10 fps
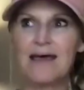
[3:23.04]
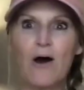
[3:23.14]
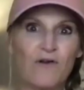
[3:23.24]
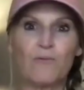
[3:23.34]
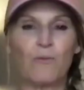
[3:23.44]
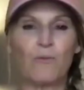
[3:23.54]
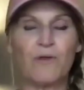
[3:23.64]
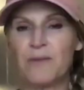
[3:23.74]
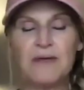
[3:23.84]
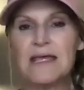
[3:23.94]
over
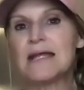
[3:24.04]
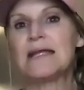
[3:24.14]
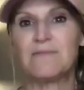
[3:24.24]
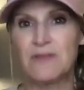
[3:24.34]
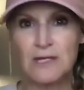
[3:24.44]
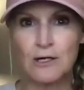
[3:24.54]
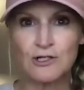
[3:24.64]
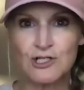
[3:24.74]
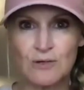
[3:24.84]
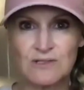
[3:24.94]
when the beginning of the
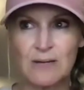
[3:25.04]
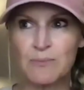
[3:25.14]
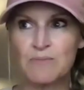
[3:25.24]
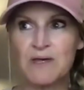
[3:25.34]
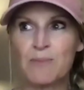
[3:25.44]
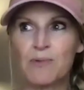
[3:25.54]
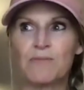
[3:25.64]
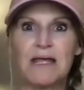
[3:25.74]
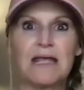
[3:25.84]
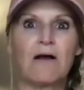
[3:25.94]
year shows up and people are
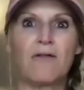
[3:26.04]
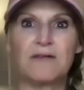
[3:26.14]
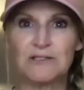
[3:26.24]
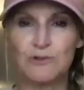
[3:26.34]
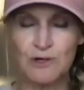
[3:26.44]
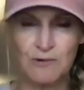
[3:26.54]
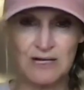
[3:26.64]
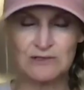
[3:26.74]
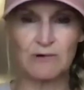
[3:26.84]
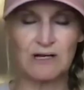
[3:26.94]
making all these New
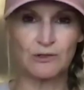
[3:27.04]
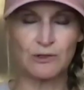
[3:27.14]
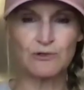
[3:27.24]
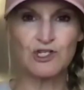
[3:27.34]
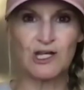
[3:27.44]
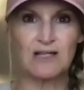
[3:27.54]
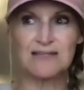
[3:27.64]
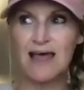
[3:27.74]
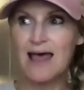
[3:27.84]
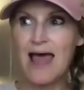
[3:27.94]
Year
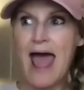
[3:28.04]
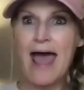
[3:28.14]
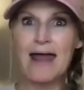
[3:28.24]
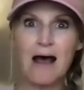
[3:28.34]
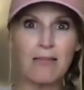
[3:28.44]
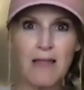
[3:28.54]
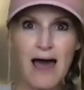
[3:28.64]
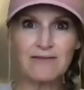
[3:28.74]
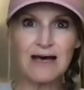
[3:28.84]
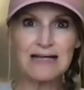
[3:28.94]
resolutions. And a
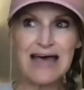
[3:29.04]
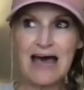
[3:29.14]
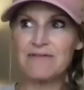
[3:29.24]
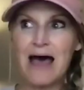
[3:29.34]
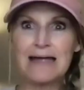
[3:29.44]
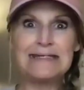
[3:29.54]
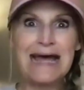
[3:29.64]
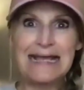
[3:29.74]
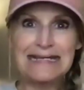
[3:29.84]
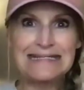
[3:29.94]
lot of us have a
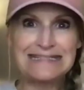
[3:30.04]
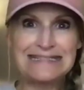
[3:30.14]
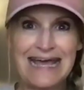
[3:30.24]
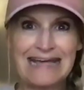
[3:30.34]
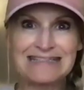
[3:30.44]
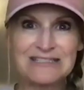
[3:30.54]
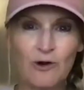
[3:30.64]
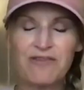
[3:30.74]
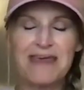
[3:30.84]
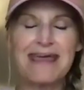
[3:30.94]
90-day
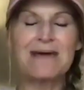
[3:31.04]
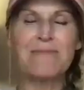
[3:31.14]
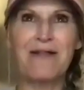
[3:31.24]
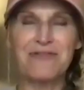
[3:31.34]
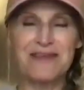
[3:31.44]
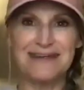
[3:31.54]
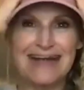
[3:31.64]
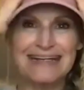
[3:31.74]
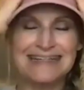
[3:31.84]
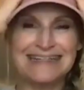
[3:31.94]
story. Think about the
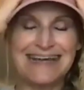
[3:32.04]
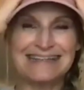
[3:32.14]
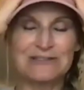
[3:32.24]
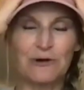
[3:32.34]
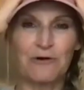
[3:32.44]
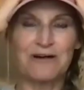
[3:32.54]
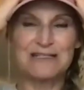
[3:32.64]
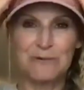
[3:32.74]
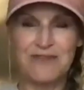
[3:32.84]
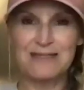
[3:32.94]
90-day
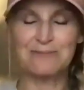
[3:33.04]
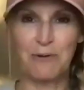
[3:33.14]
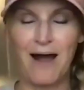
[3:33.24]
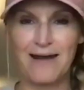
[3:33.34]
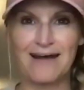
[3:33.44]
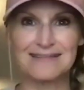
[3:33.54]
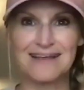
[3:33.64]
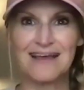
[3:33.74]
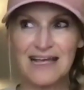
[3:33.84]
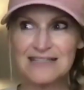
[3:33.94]
stories with this product.
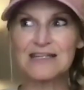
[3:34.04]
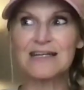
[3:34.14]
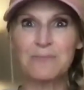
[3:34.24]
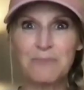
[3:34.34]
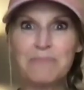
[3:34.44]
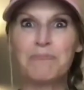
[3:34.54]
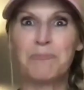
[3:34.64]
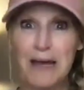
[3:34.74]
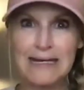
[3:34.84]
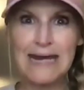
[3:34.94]
It's going to be
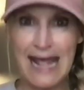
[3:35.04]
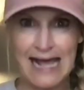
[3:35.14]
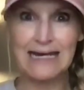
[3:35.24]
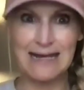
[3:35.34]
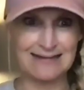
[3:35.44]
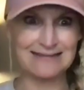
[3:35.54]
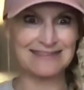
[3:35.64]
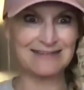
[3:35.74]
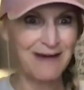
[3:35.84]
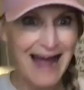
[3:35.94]

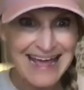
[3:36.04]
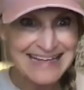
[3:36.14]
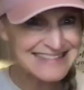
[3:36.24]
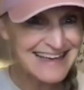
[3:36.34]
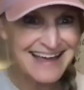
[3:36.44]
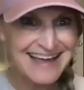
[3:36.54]
bananas, right?